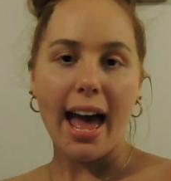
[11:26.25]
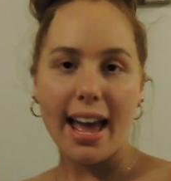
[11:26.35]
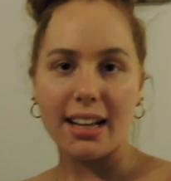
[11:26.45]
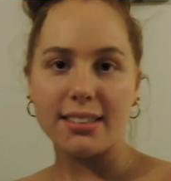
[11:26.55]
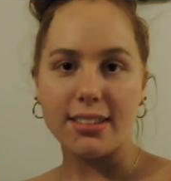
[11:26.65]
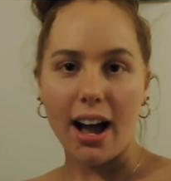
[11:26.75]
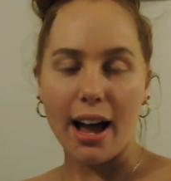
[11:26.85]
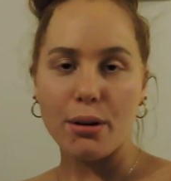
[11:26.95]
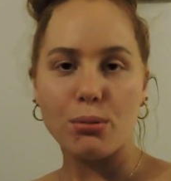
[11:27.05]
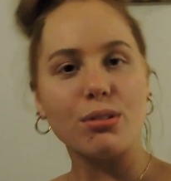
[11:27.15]
and
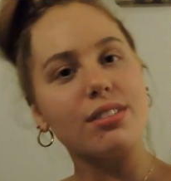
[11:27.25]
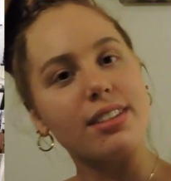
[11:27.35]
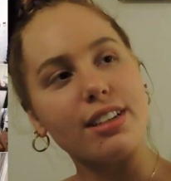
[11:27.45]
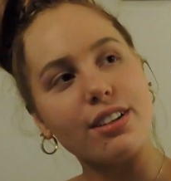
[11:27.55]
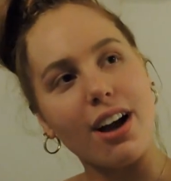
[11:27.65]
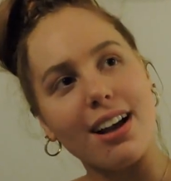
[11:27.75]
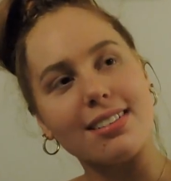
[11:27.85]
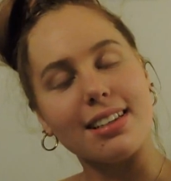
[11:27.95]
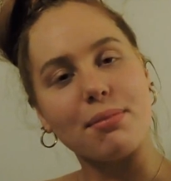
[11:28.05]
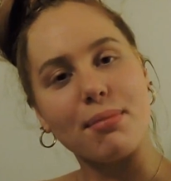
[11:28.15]
I will see you
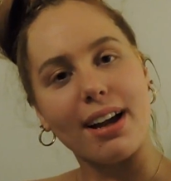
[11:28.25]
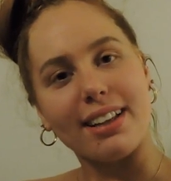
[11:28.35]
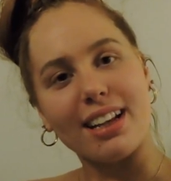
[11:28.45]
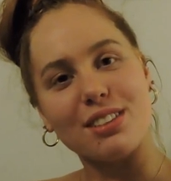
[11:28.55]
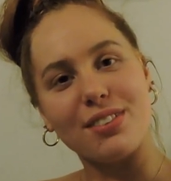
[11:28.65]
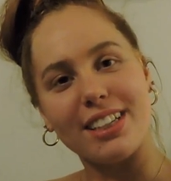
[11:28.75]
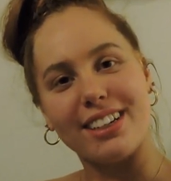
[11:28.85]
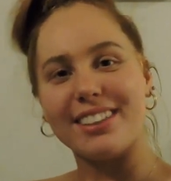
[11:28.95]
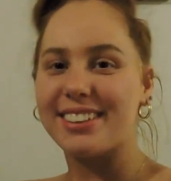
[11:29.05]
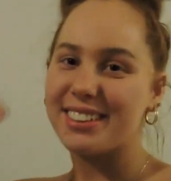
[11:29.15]
guys in my next
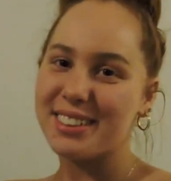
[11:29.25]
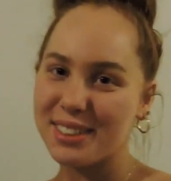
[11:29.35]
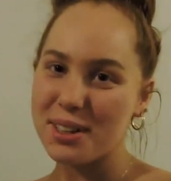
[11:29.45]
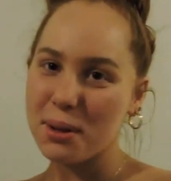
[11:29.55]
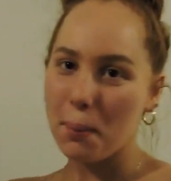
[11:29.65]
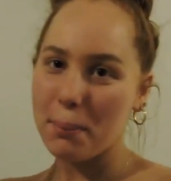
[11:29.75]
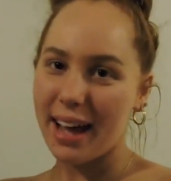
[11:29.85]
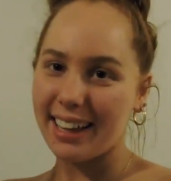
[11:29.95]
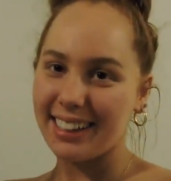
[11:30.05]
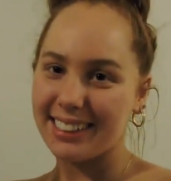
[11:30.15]
video.
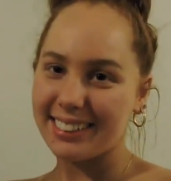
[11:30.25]
Bye.